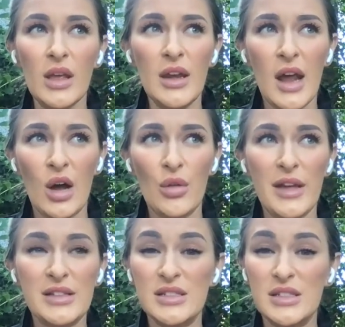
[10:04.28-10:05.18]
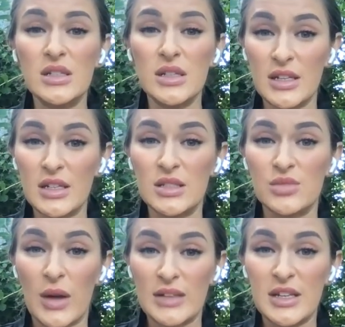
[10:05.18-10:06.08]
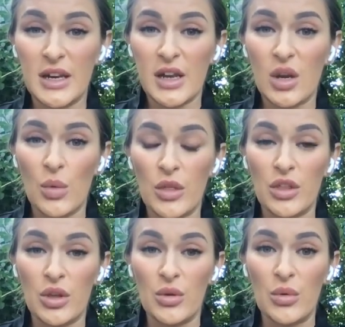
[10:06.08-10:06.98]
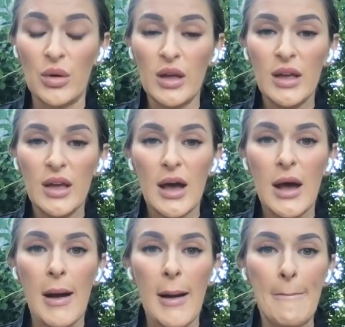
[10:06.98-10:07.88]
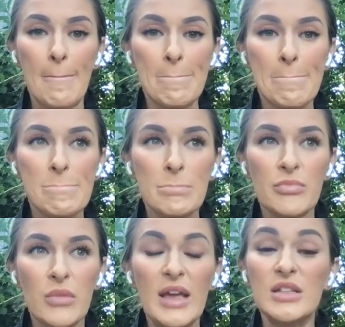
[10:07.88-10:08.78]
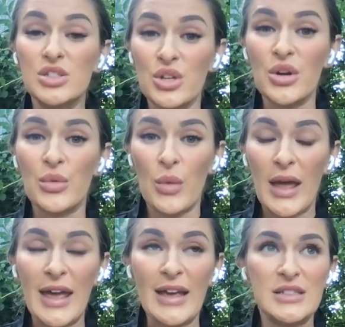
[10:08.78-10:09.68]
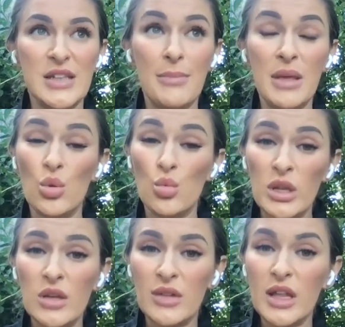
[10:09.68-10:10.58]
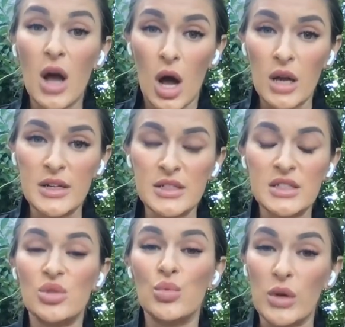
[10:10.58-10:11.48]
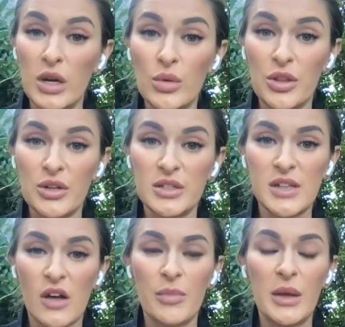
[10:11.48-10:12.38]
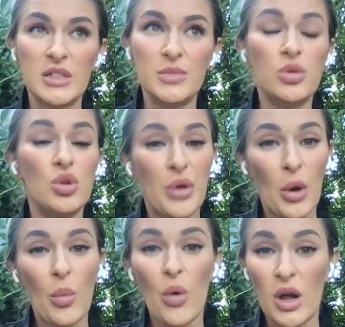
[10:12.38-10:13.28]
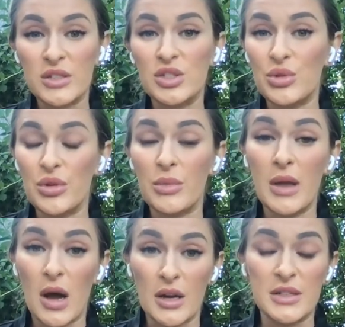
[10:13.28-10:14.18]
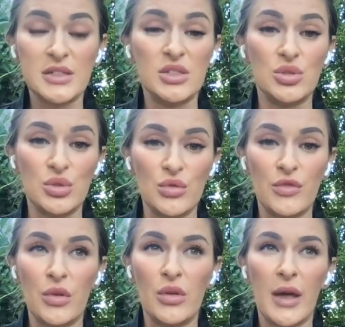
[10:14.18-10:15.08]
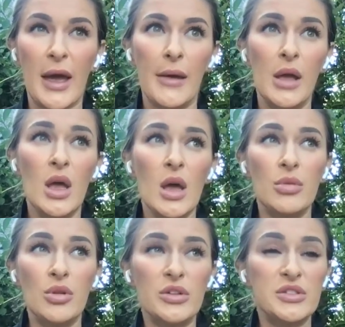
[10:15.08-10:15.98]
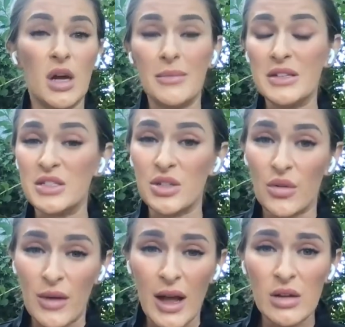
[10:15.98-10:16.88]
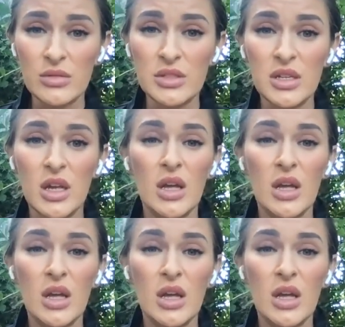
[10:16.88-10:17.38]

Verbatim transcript: and how that still is resonating with you um, in certain ways and being really, really honest and real with yourself because Pluto wants you to be honest and truthful. Okay. Pluto's not messing around.